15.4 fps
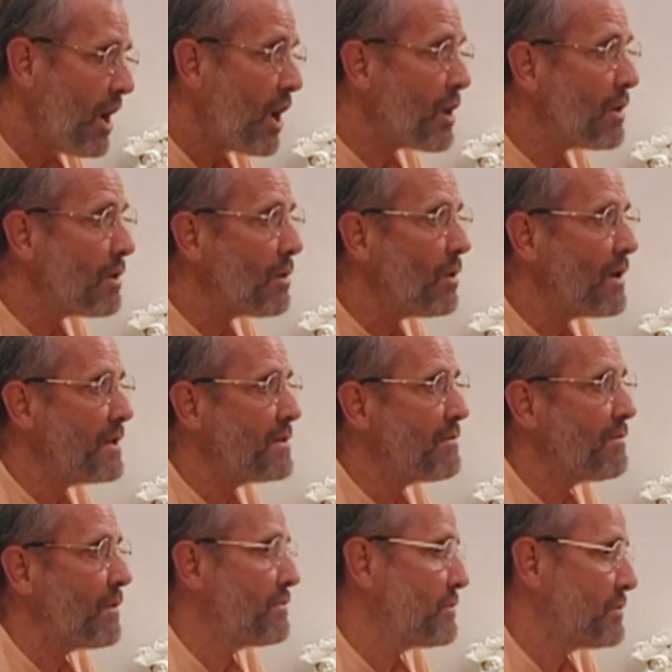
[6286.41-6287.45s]
Unalloyed
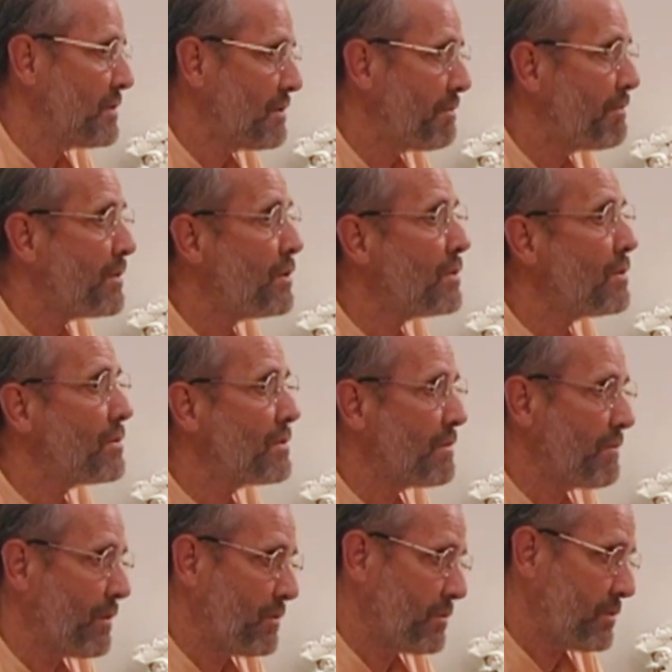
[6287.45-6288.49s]
devotion, pure
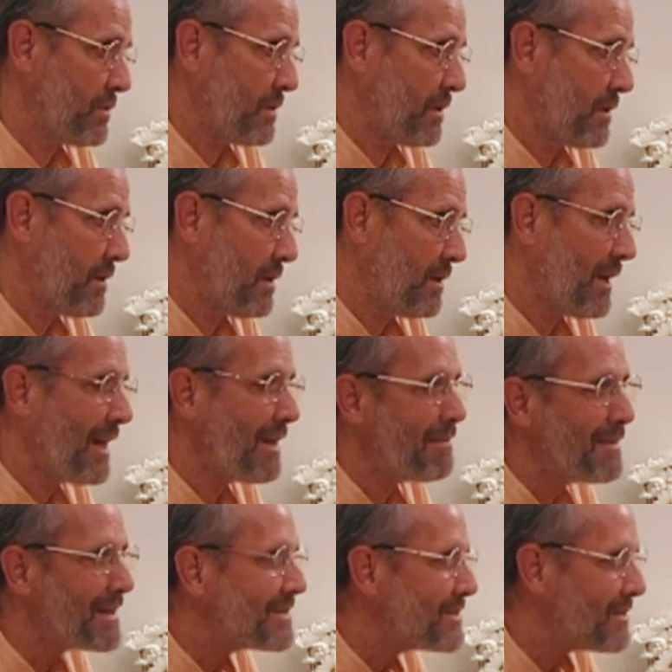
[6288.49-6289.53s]
devotion,
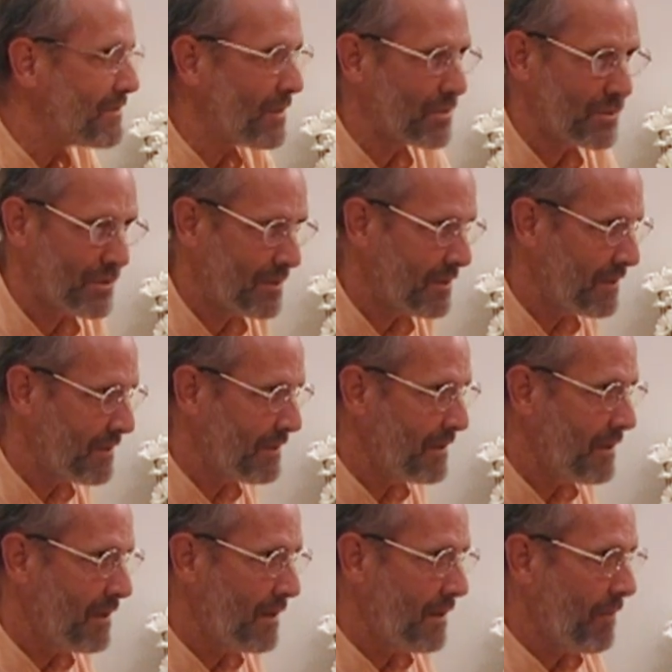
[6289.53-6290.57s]
not mixed devotion.
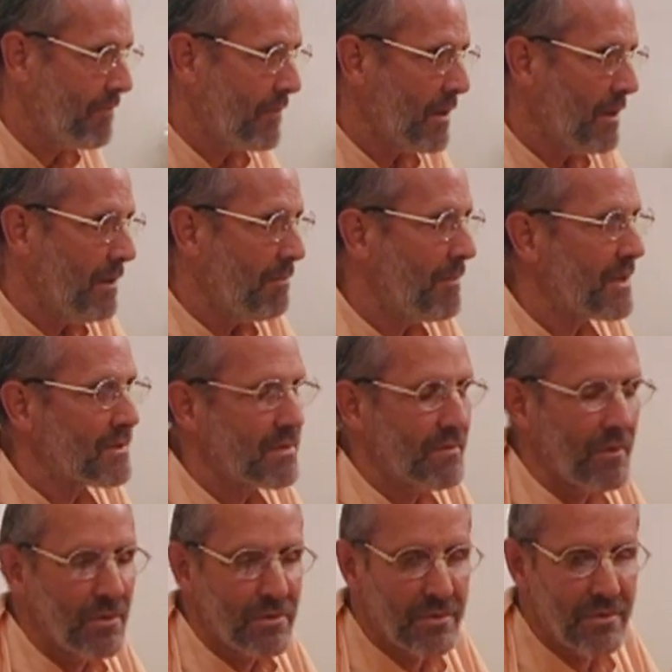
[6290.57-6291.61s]
Mixed
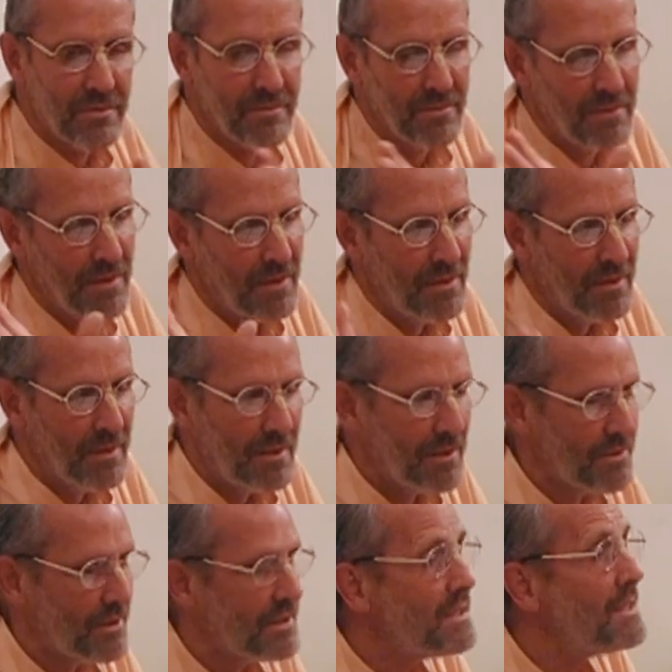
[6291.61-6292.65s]
devotion
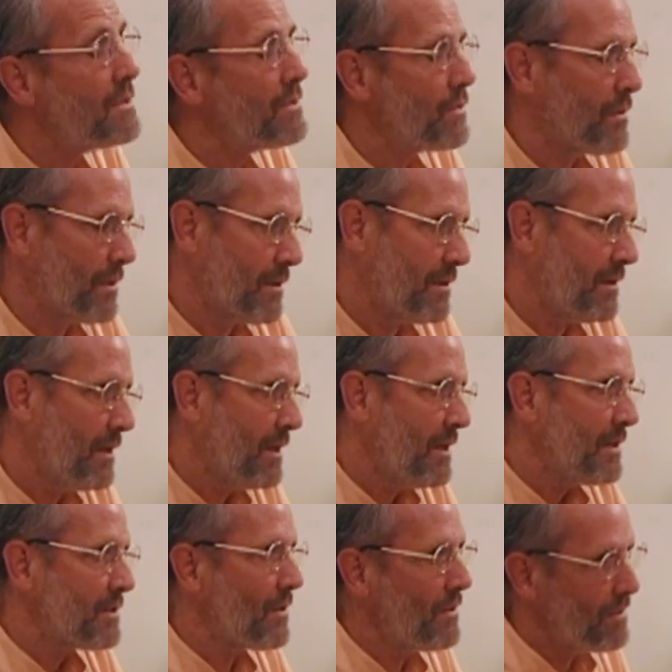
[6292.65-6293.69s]
is a detour.
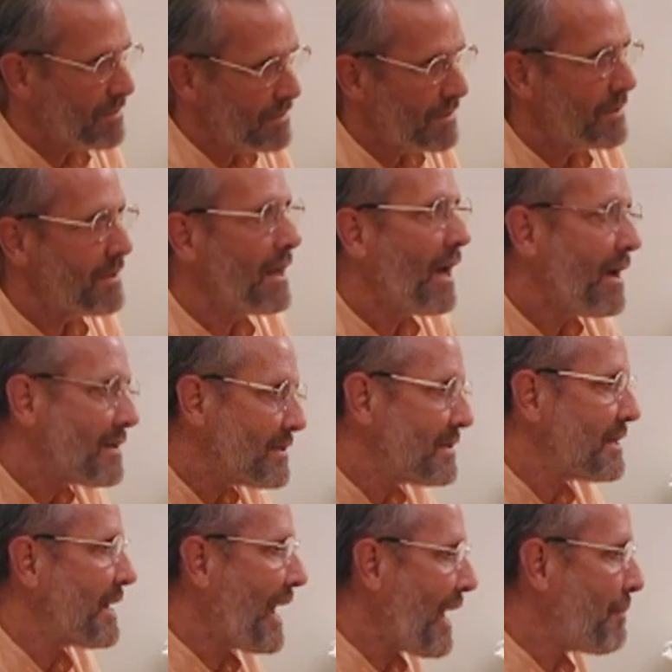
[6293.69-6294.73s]
So,
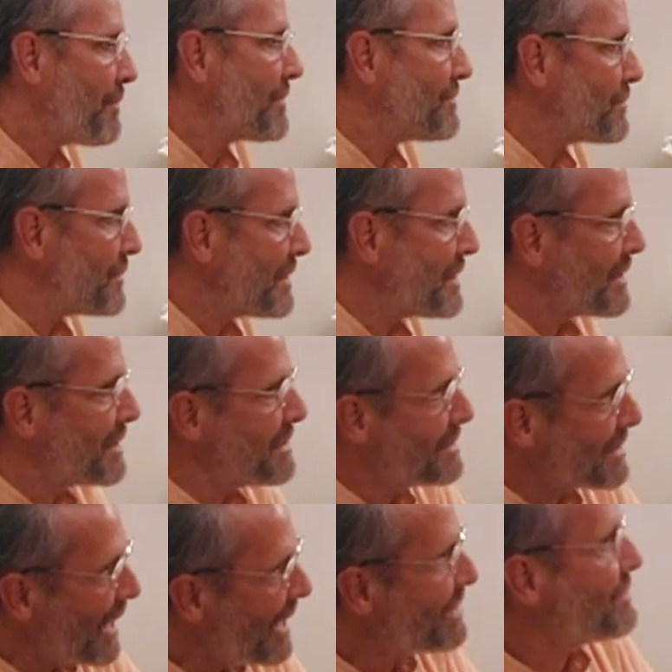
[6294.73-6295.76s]
yes, it happens, we
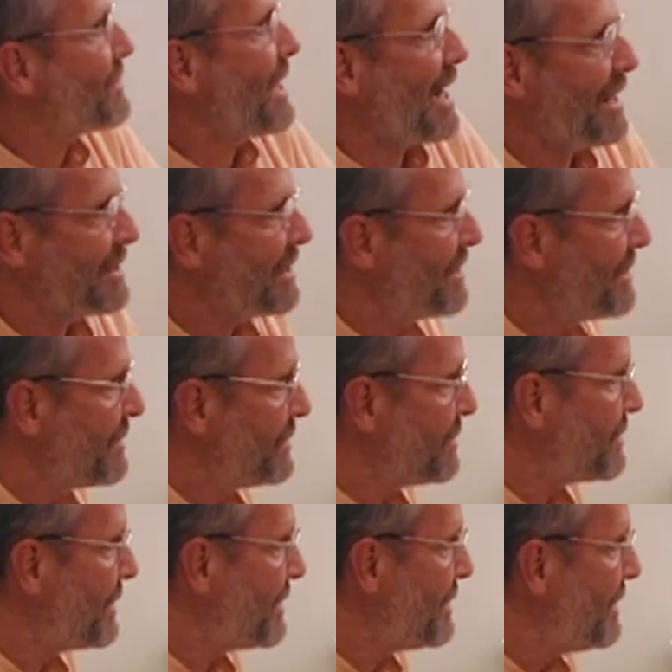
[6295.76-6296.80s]
get sidetracked,
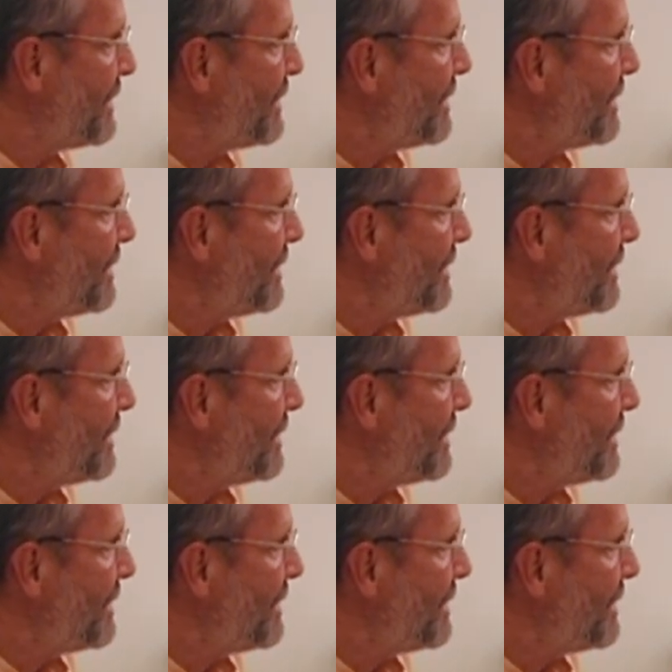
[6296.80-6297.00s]
you see.